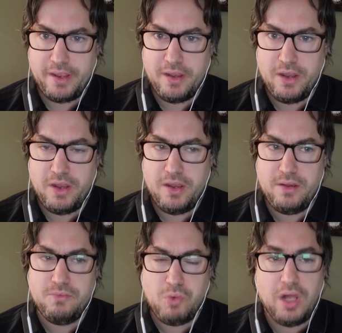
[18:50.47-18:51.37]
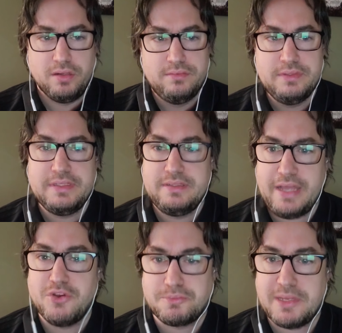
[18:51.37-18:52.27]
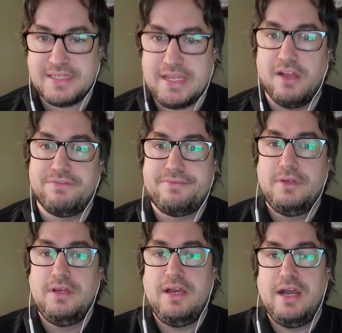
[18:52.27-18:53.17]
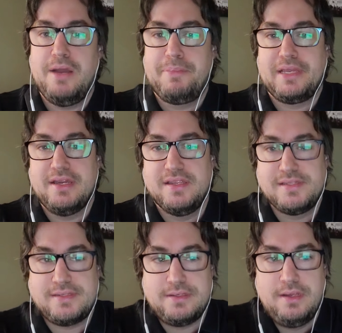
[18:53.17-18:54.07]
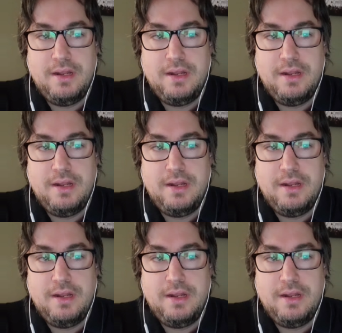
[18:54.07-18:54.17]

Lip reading: that was myself. Because